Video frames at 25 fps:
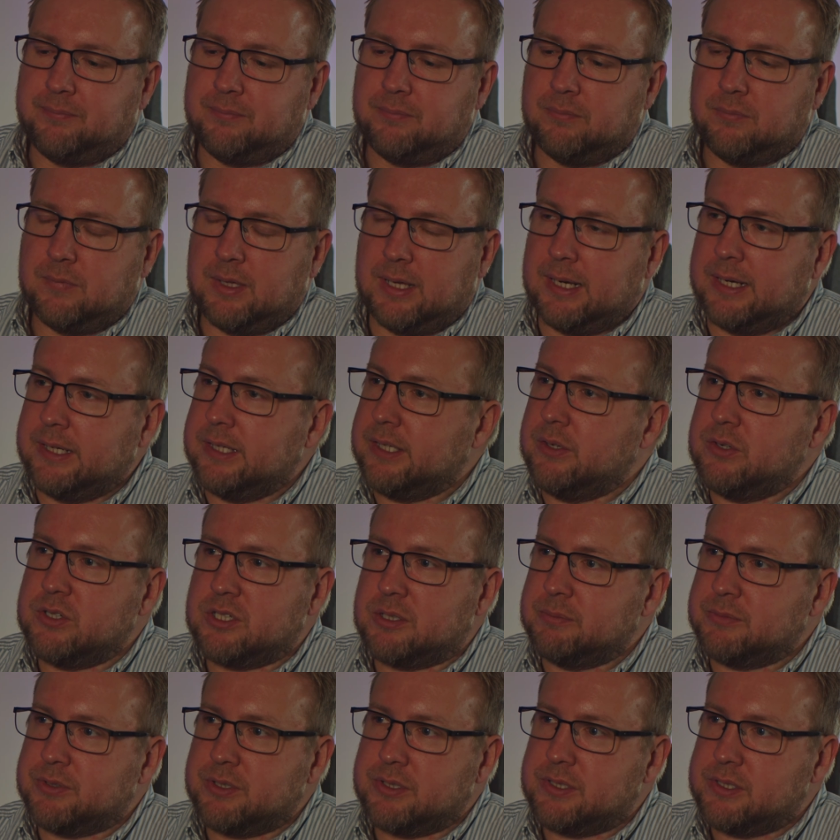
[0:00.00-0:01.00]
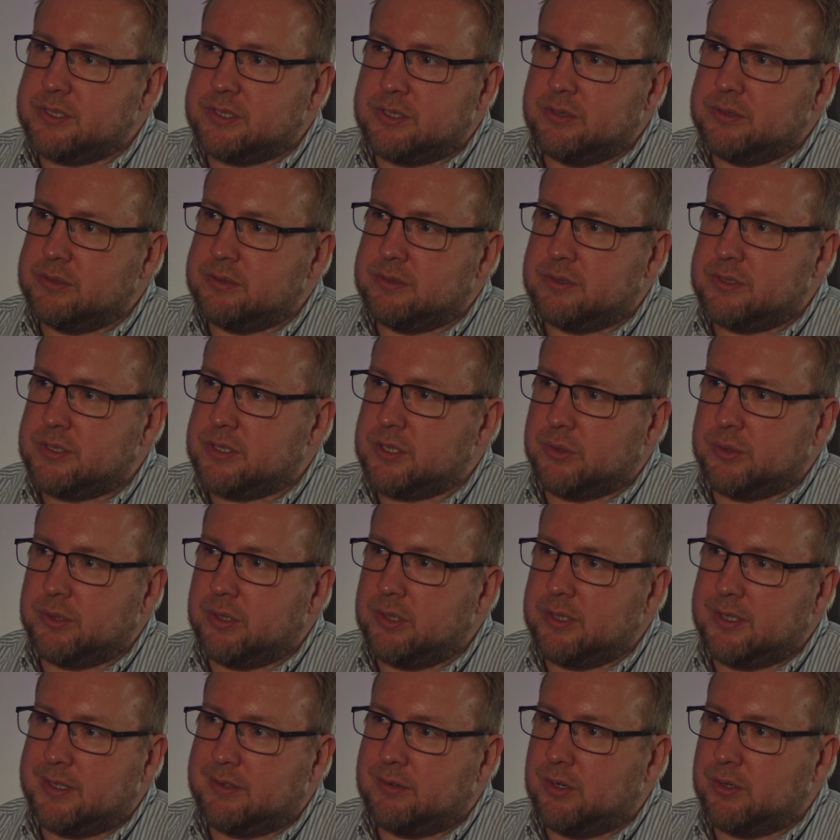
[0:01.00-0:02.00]
I use them just as you showed
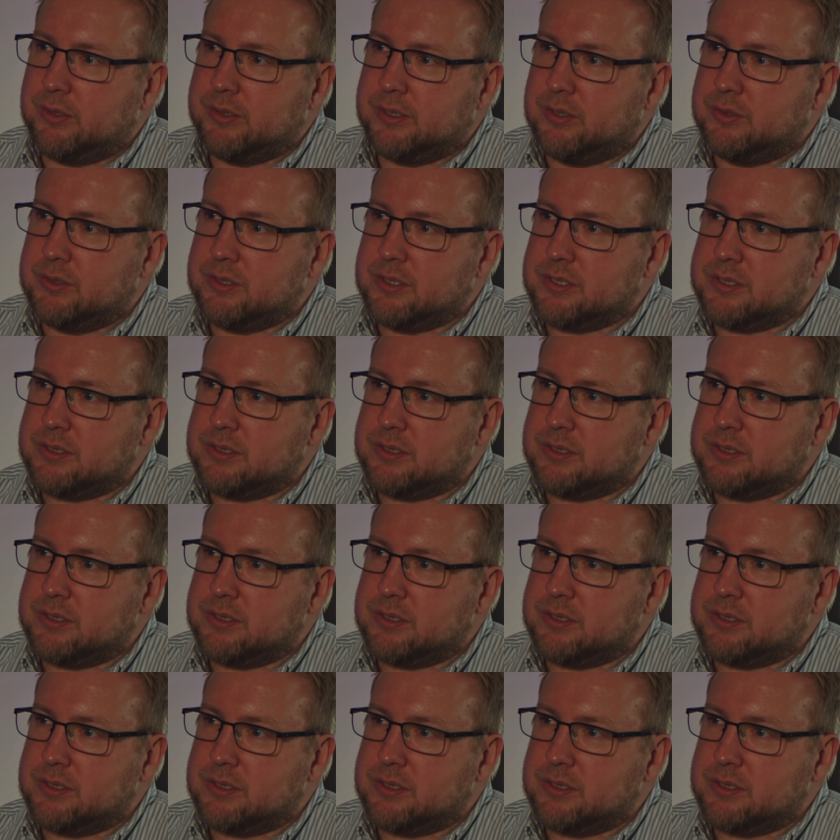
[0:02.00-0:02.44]
earlier on. You just